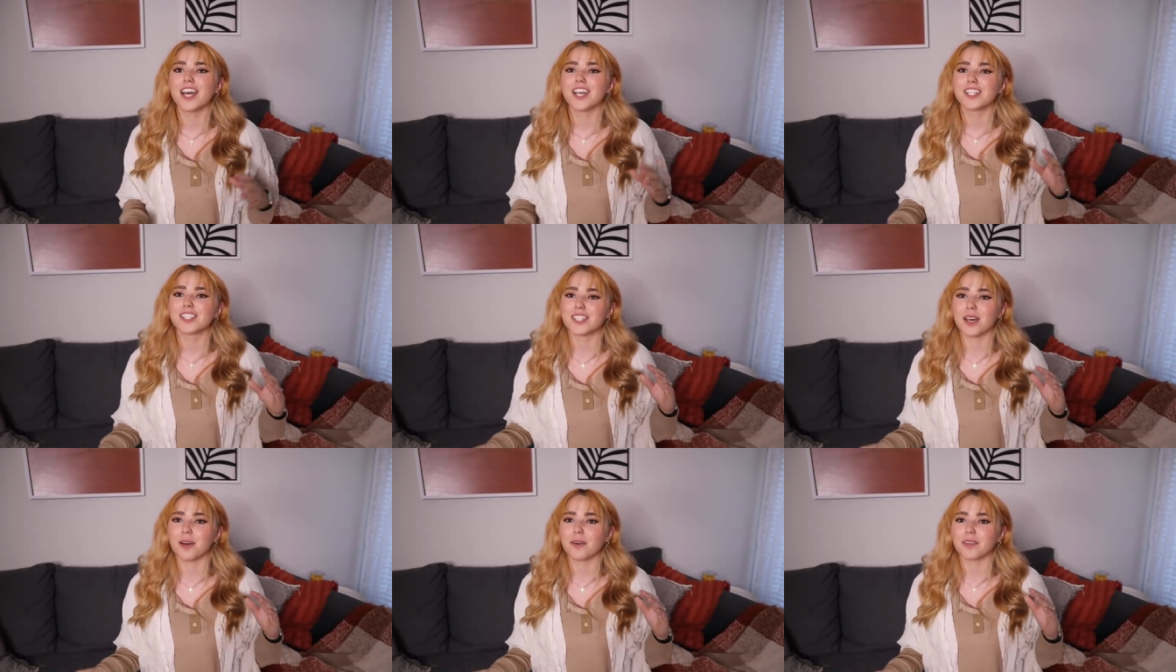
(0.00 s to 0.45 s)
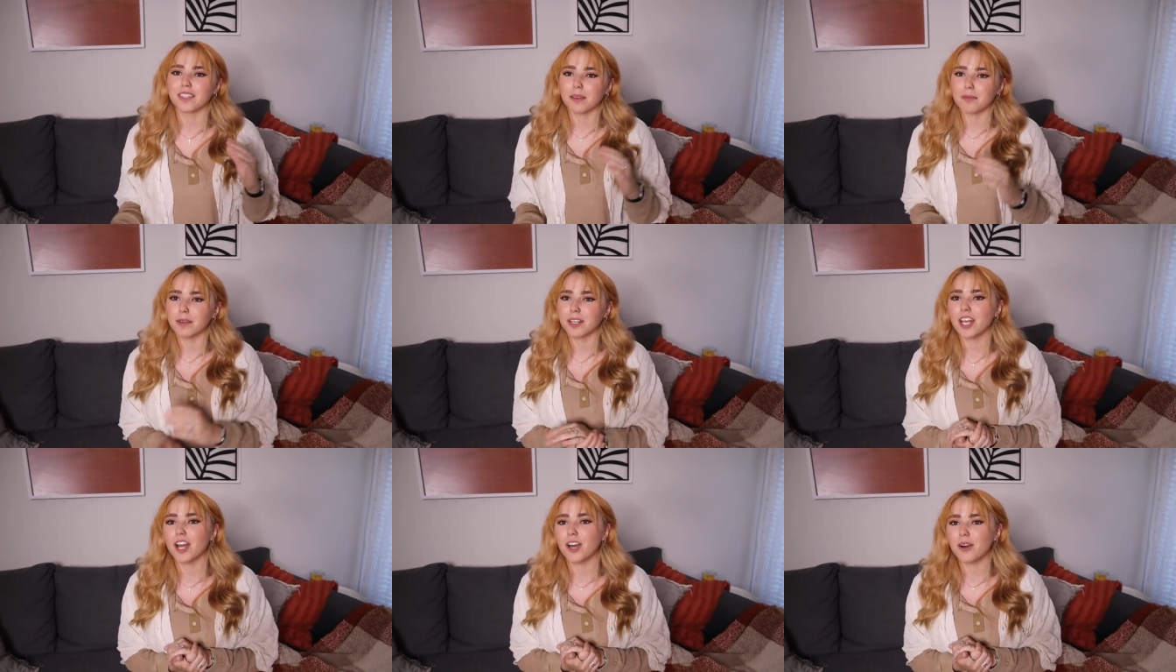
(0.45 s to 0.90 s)
So let
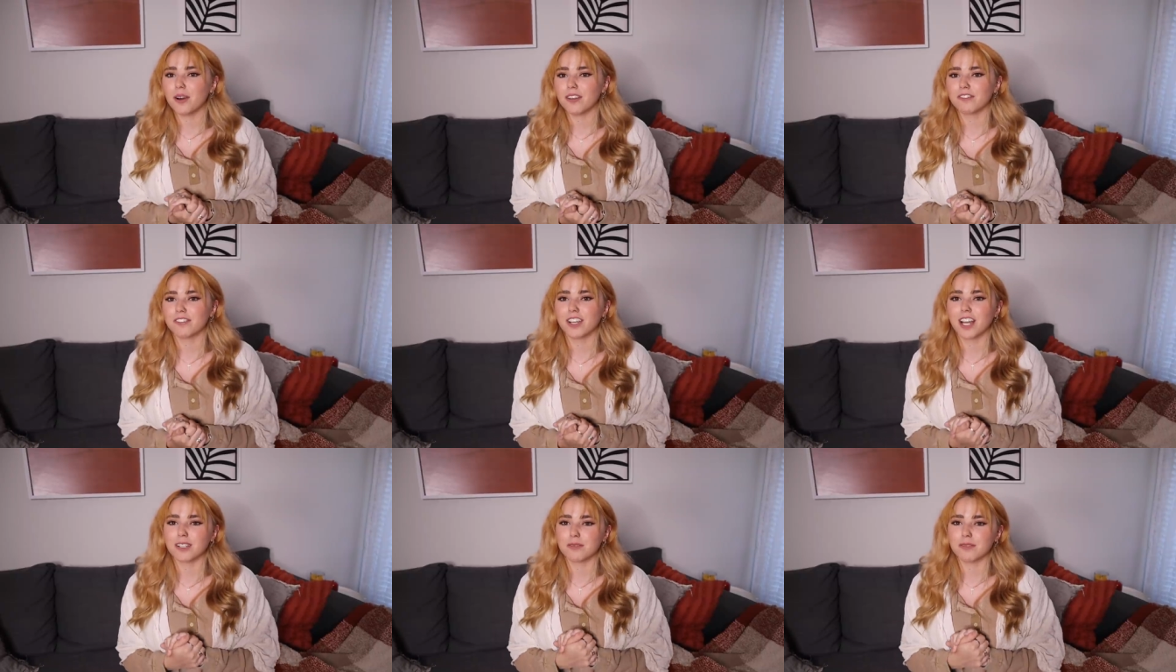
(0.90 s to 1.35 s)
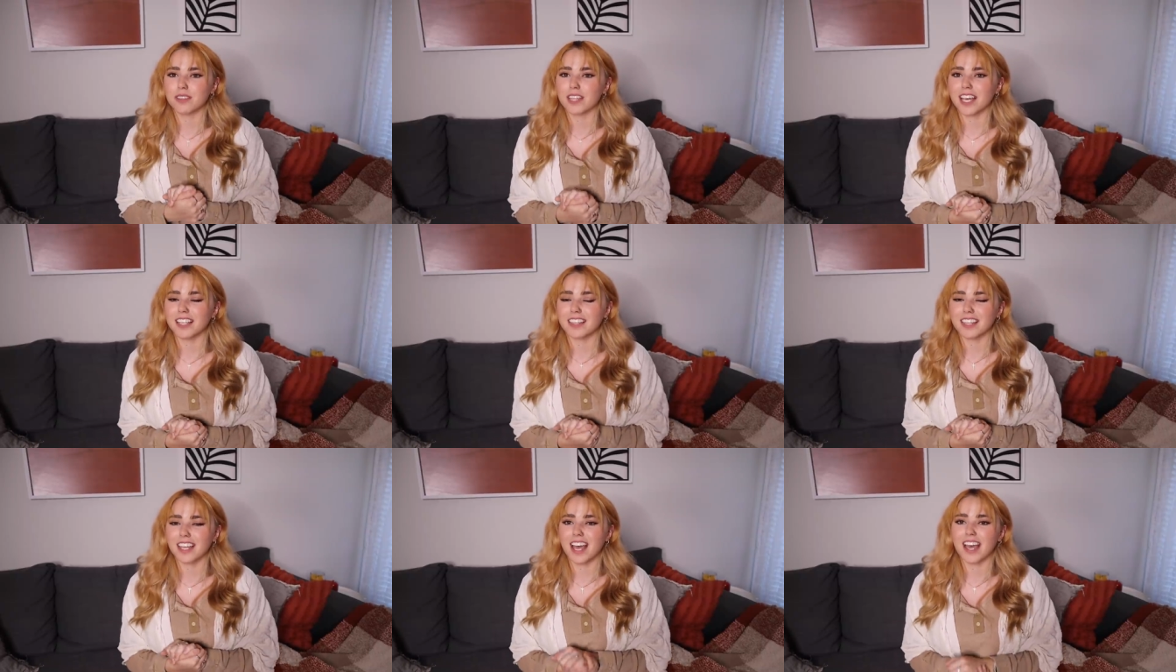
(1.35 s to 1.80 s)
me know if you guys would
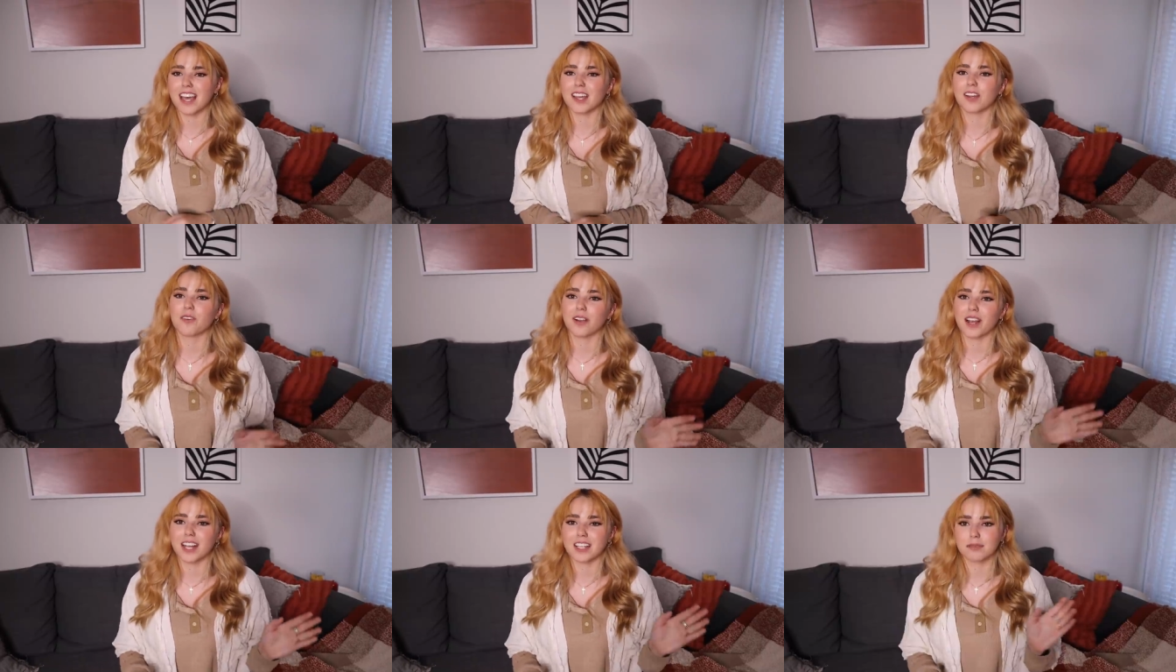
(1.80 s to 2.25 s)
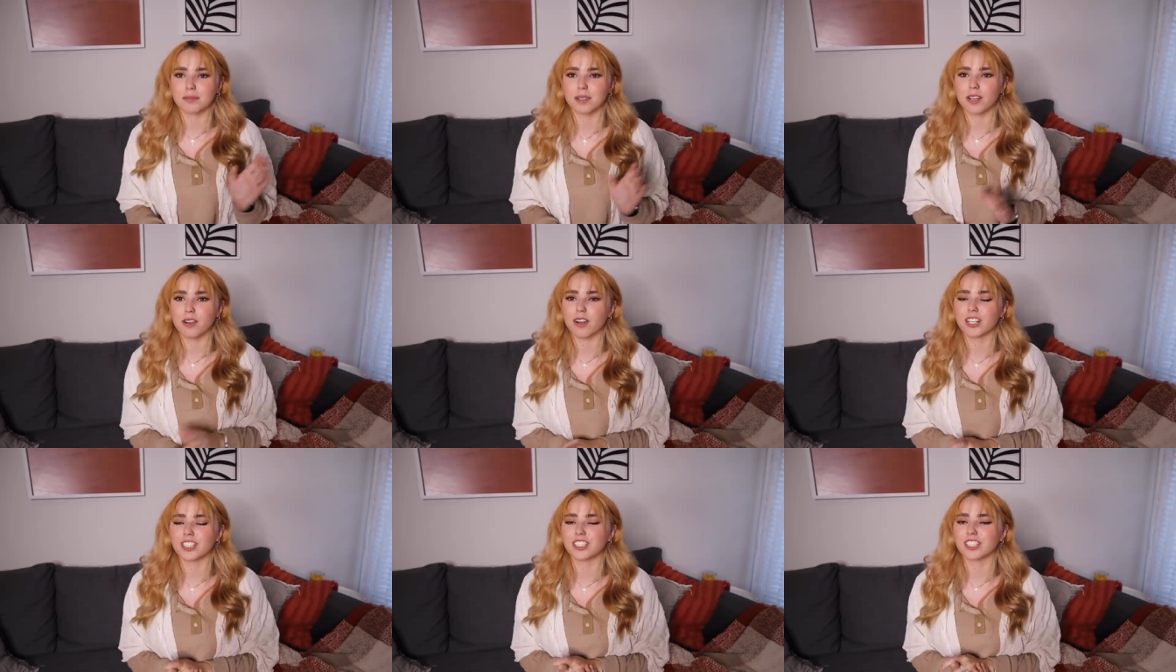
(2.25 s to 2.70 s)
like that or ask me
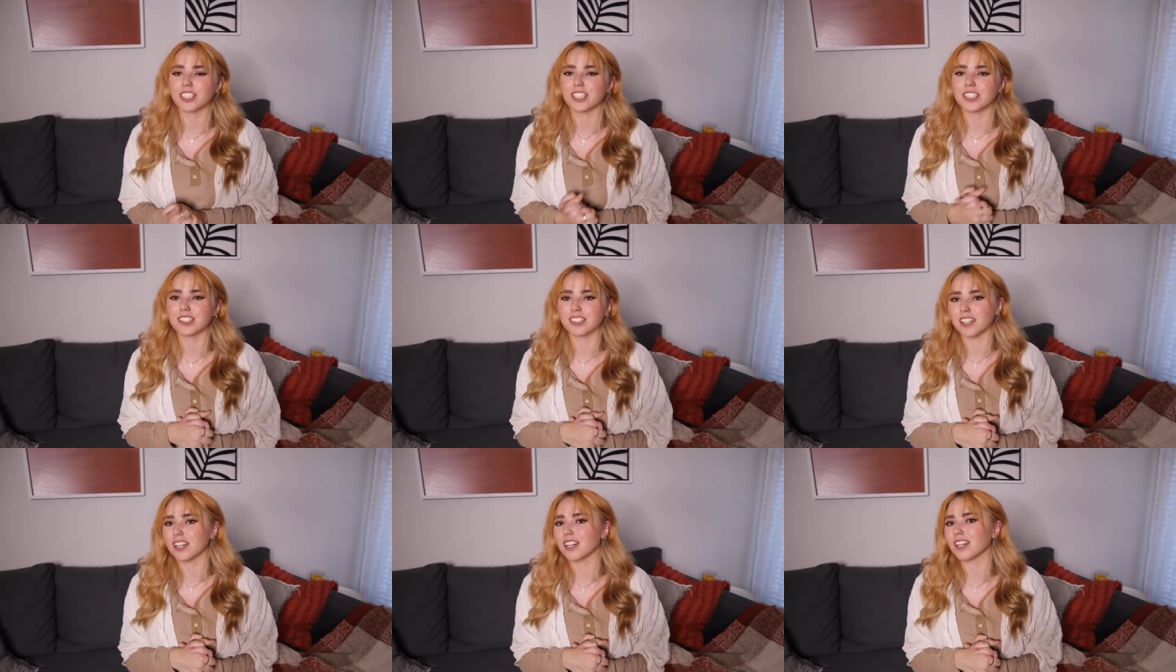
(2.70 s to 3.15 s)
questions